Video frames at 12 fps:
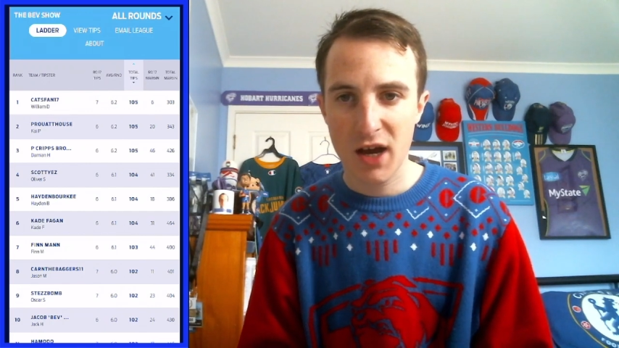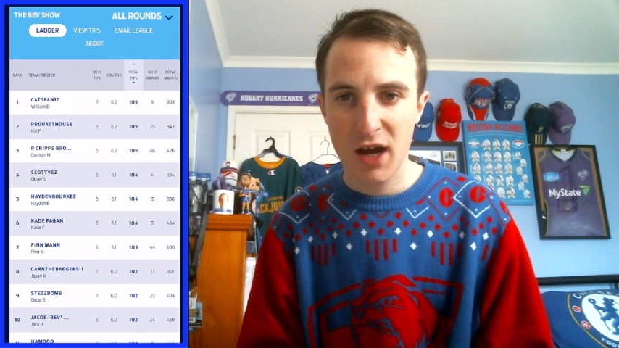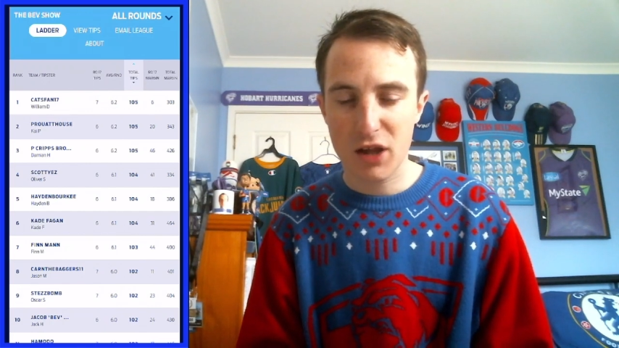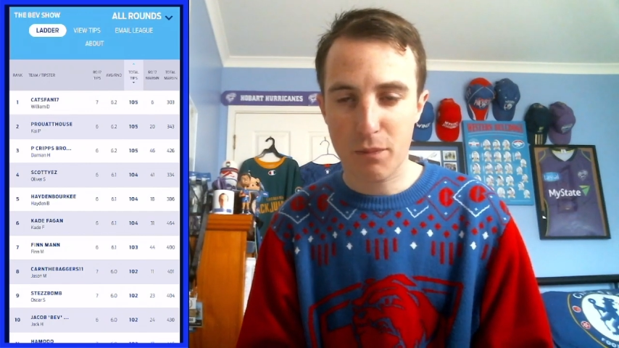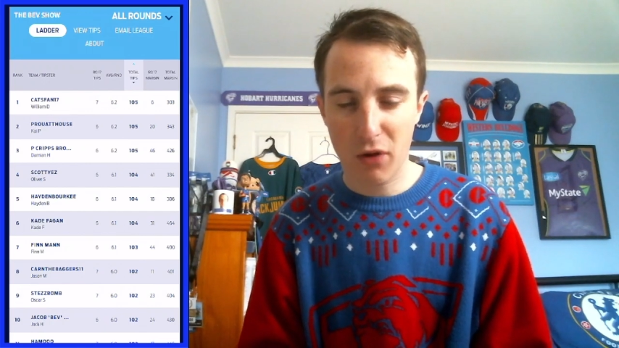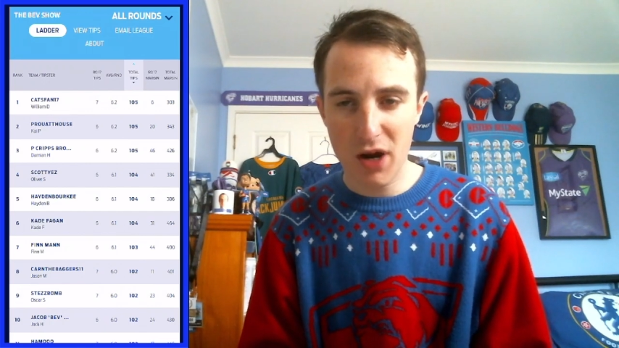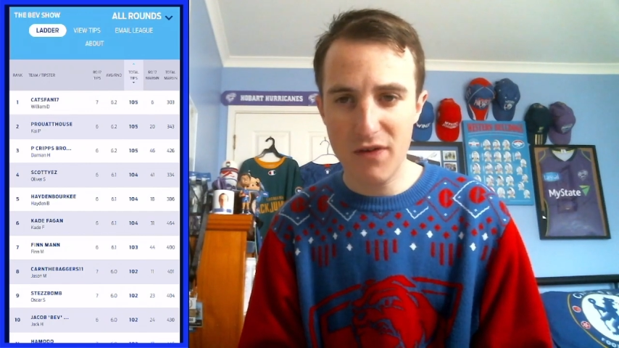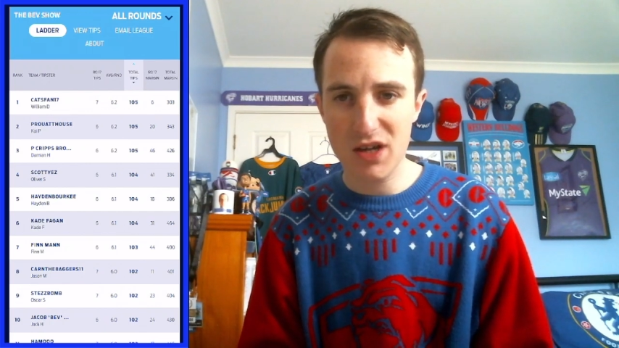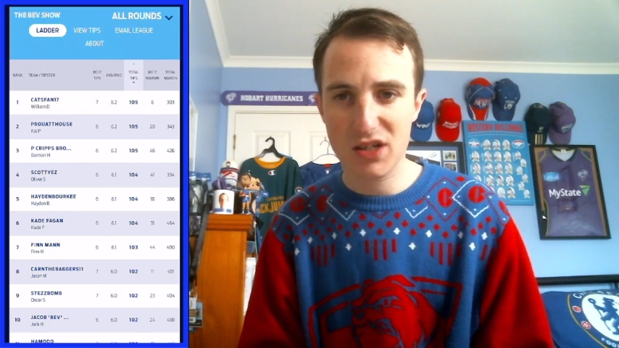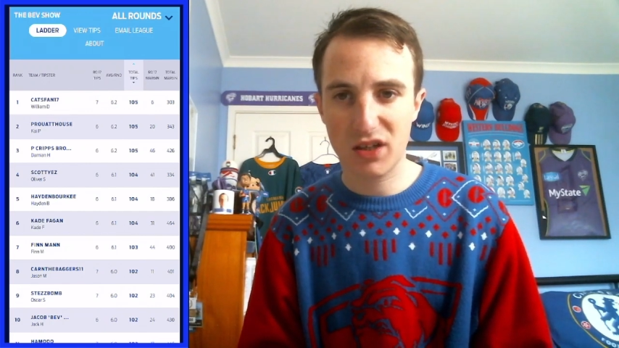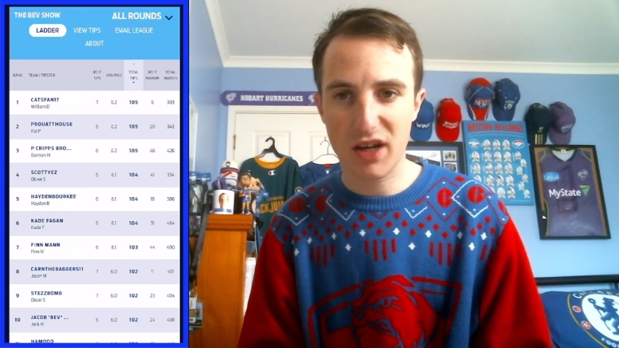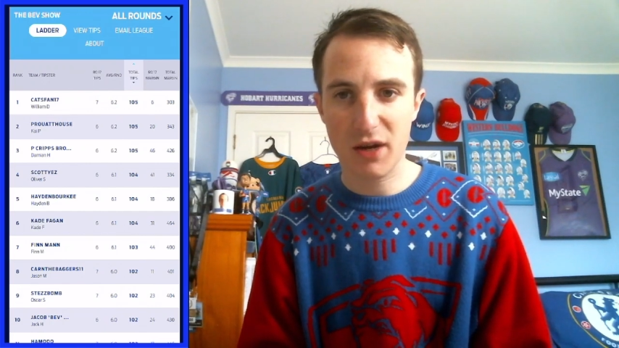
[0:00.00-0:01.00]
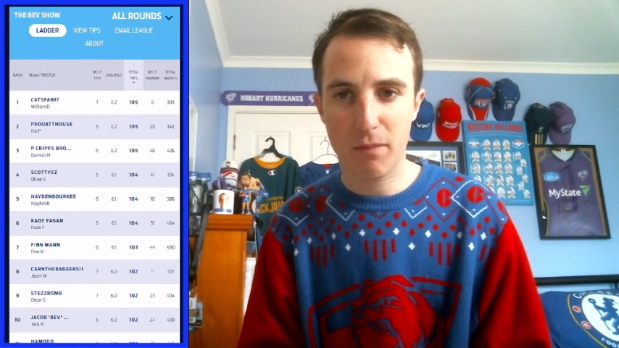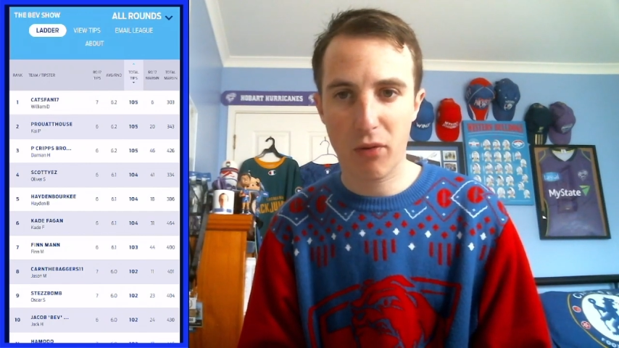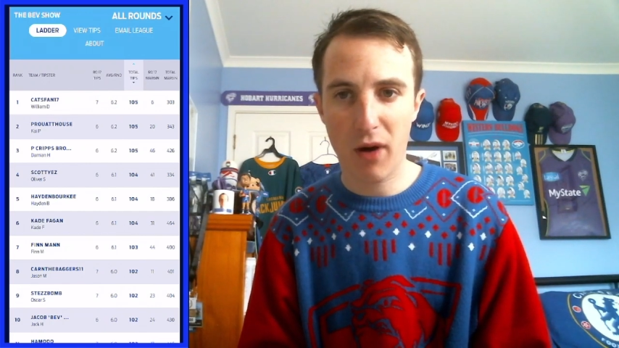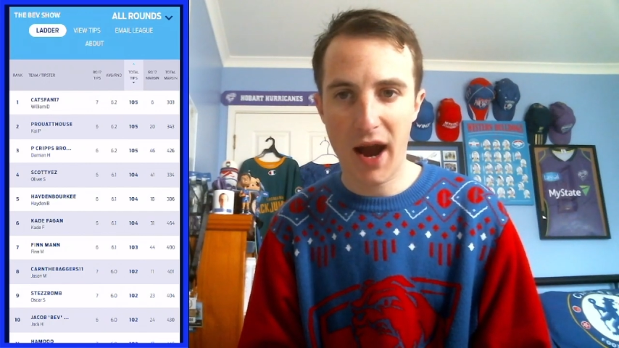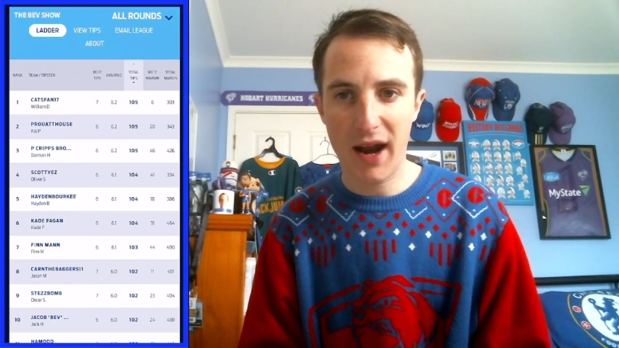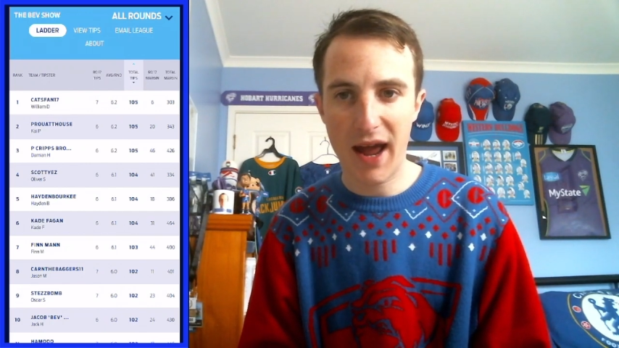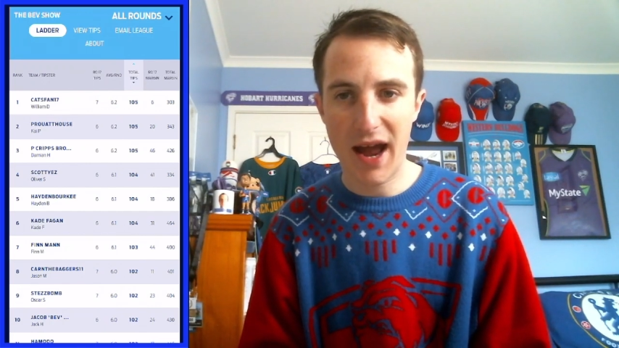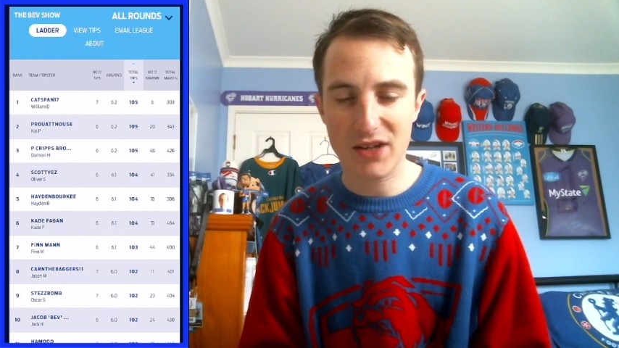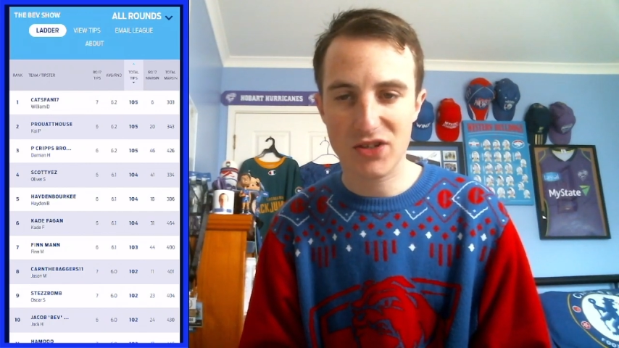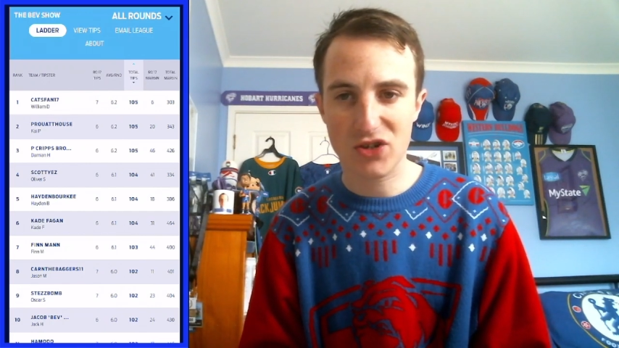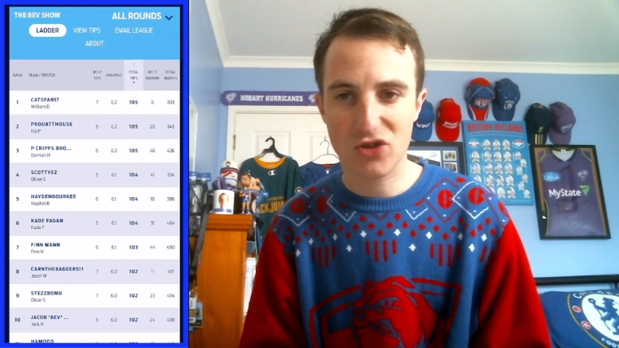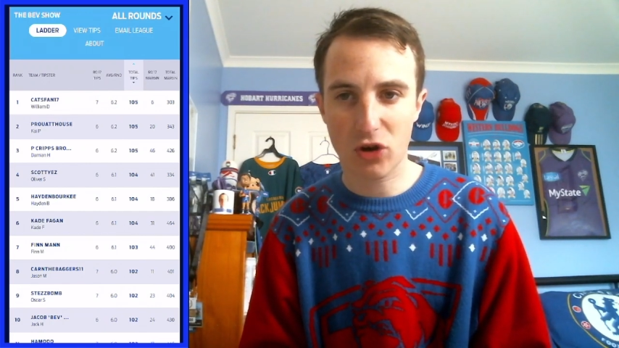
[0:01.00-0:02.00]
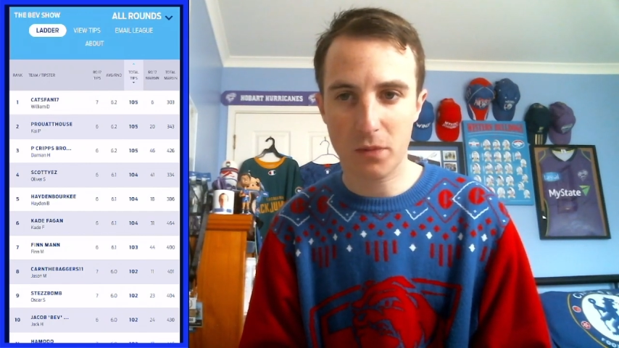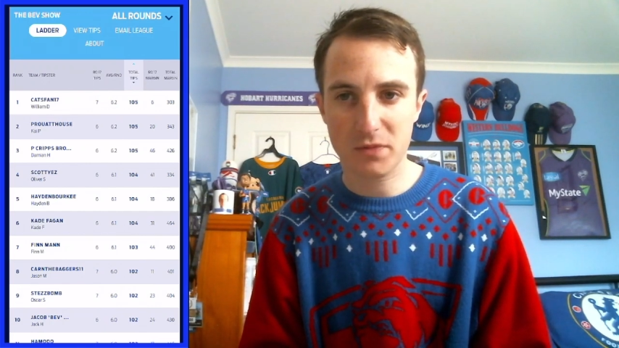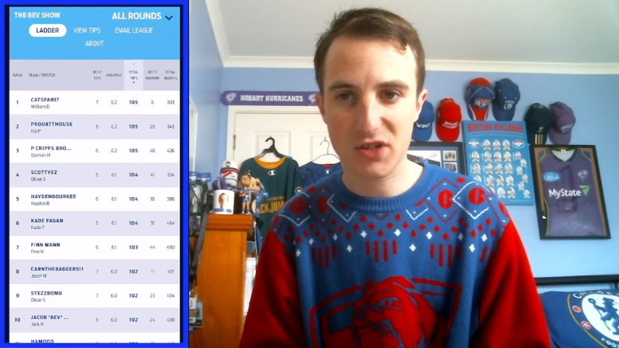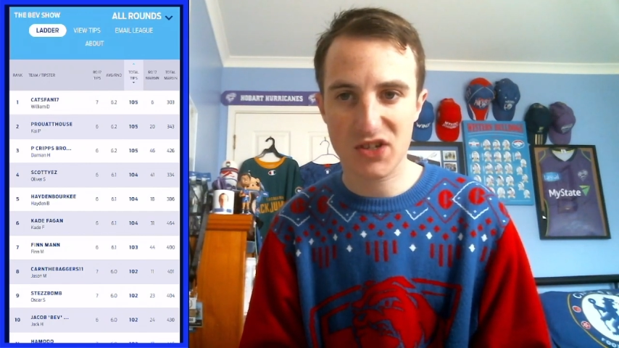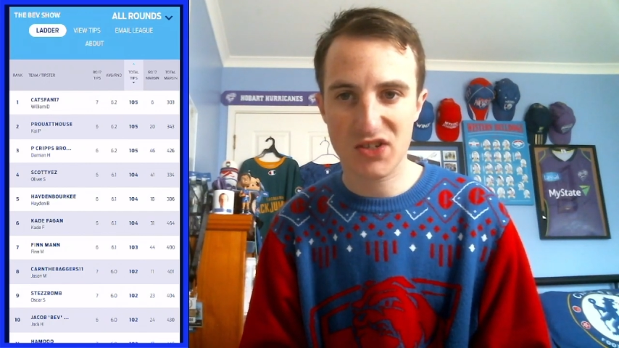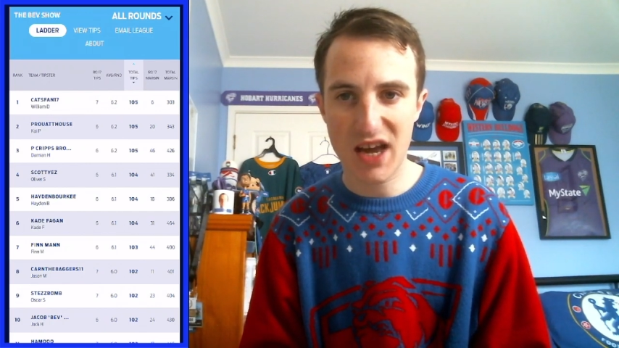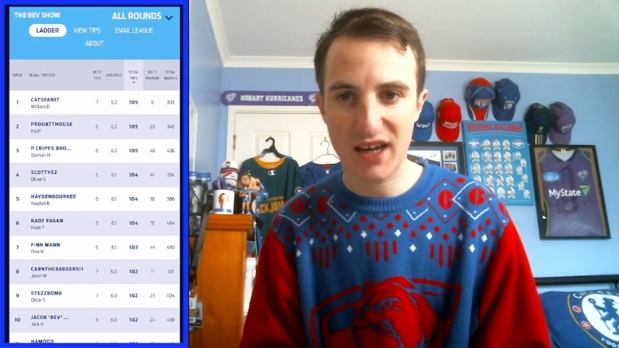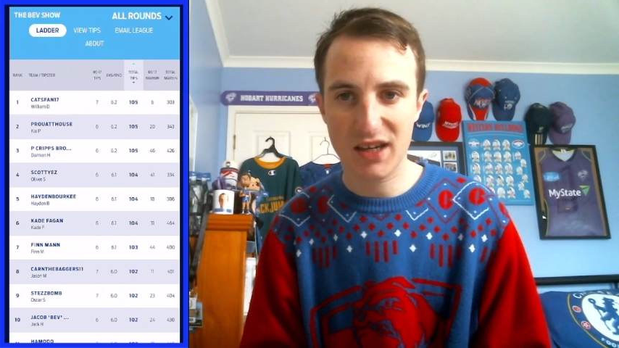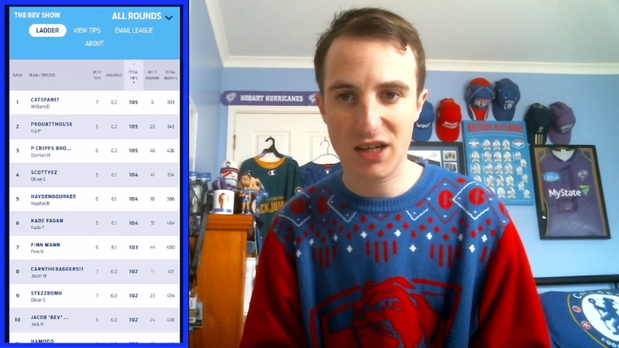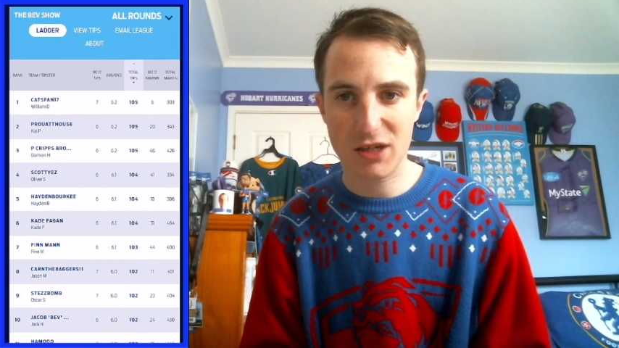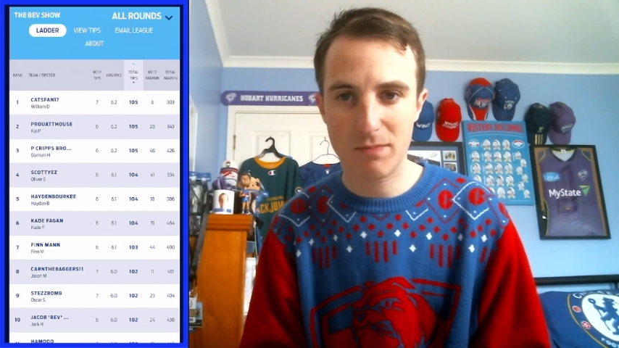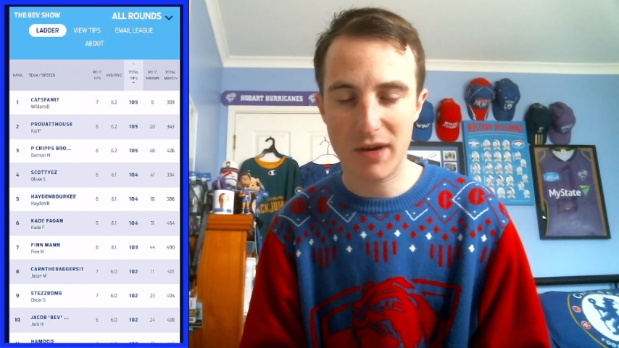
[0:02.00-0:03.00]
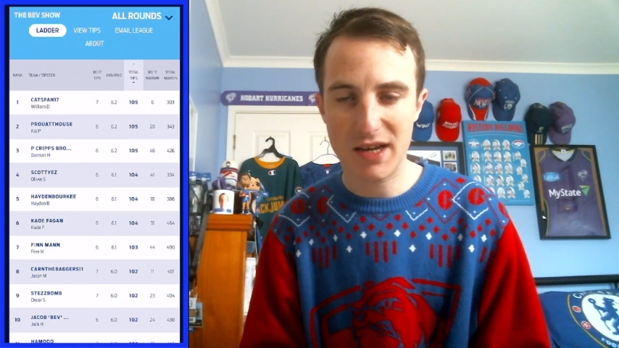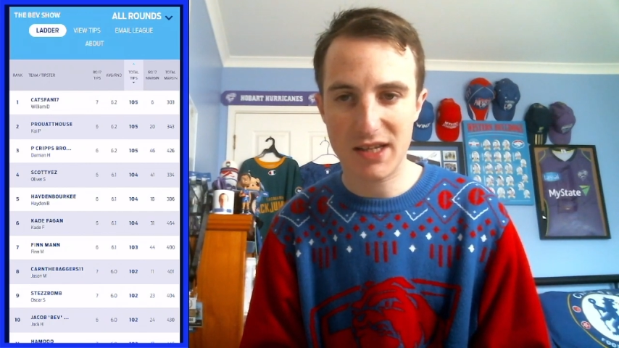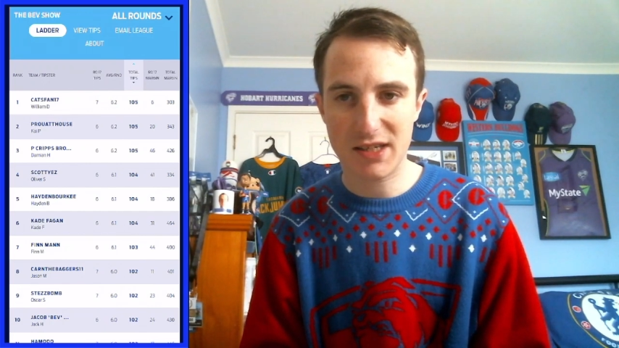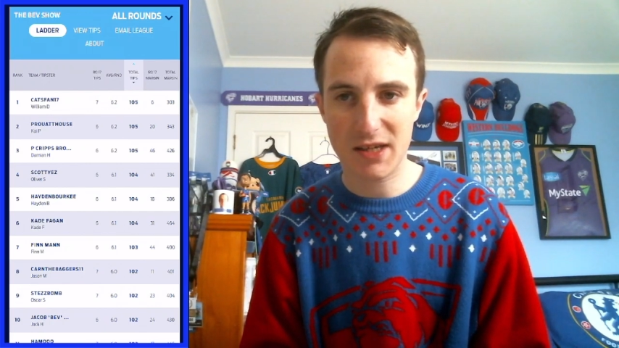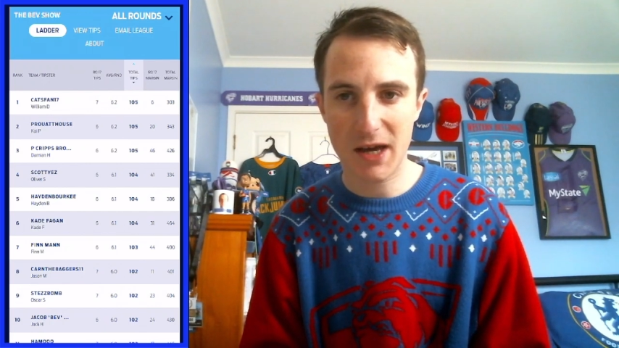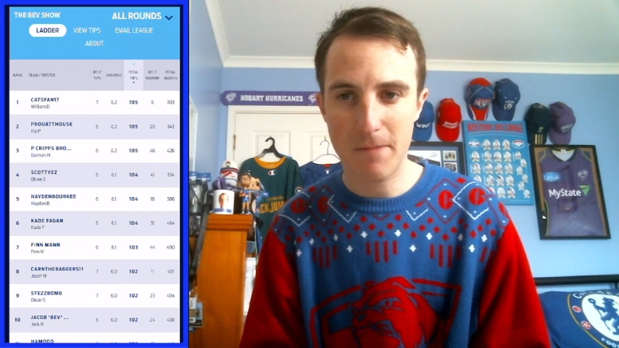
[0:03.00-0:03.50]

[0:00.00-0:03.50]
The previous leader, Prouthouse, has dropped to second, but